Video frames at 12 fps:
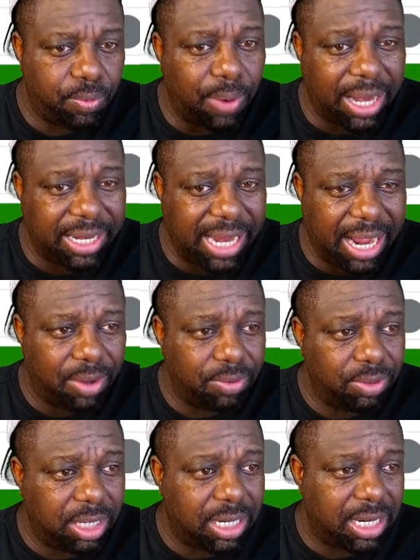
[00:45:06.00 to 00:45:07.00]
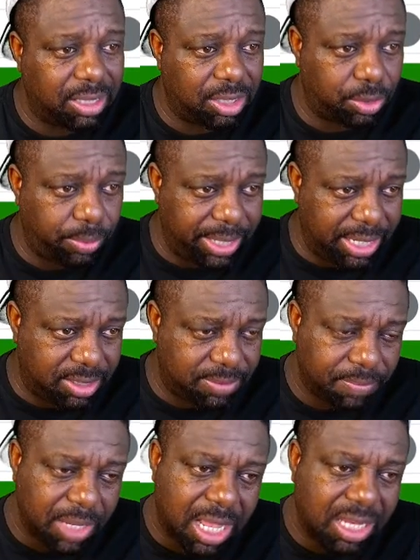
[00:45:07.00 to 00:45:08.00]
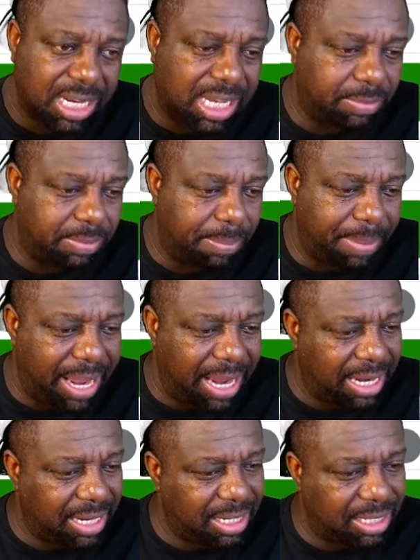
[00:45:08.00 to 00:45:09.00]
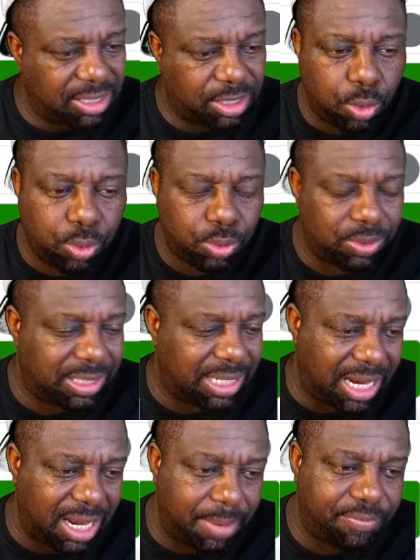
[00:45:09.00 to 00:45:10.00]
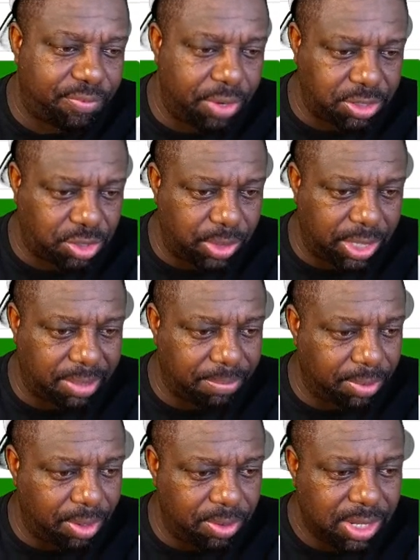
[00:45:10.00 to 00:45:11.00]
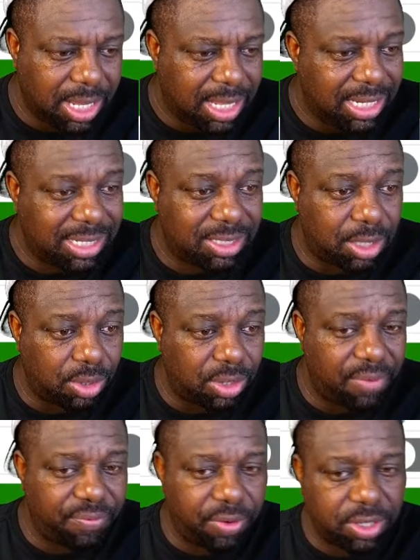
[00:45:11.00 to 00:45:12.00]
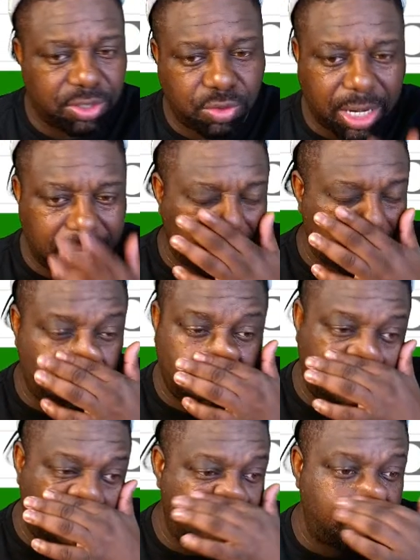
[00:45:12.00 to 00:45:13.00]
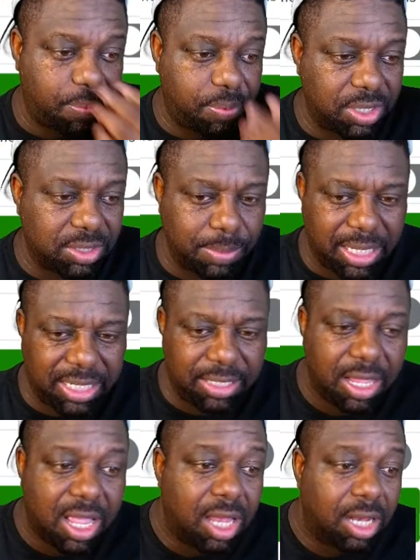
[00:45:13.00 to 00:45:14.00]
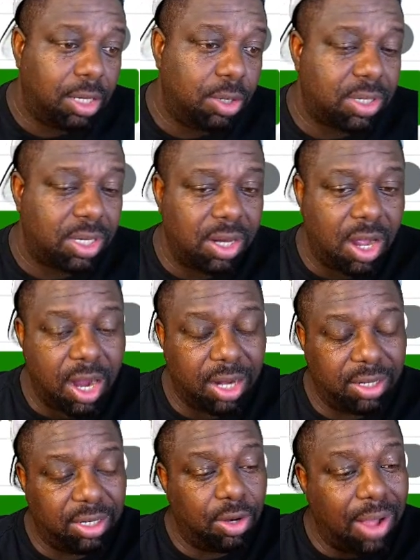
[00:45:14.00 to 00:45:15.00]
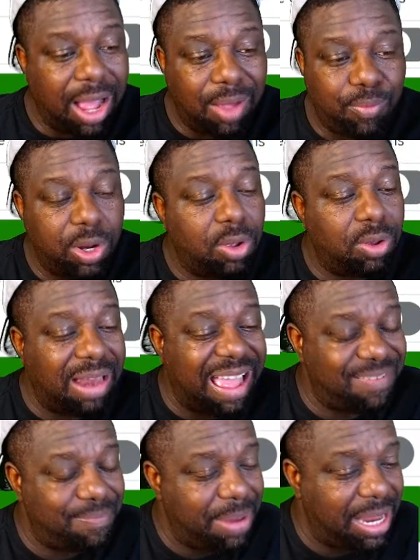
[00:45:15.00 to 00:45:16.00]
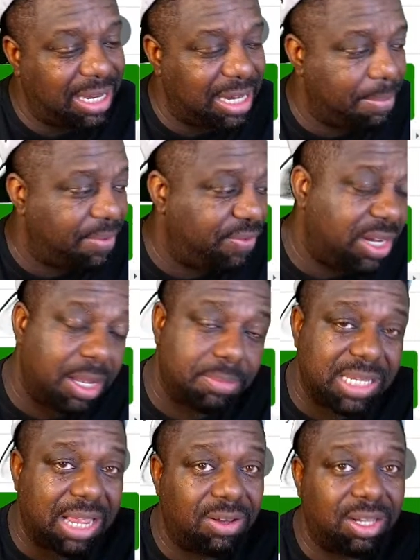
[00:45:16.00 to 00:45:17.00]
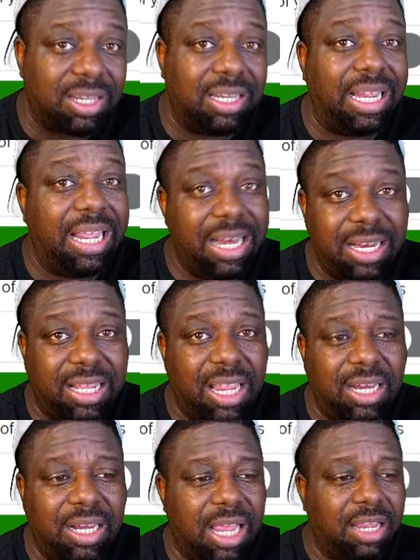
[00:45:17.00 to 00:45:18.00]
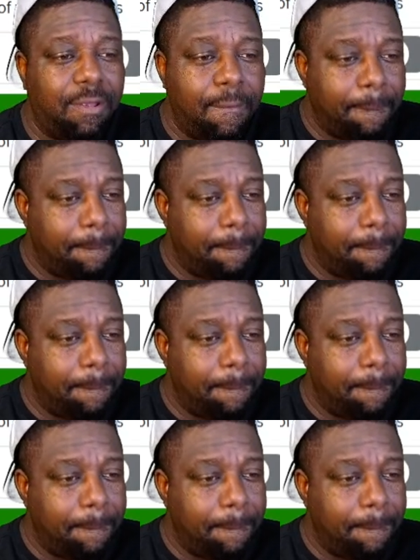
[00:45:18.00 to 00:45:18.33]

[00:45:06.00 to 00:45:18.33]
right now. Looking at the threes, Desmond Bain is so damn frustrating, bro. He's so damn frustrating. 2.5 for plus money. Luke Kennard, I will live bet him if he comes out looking anything like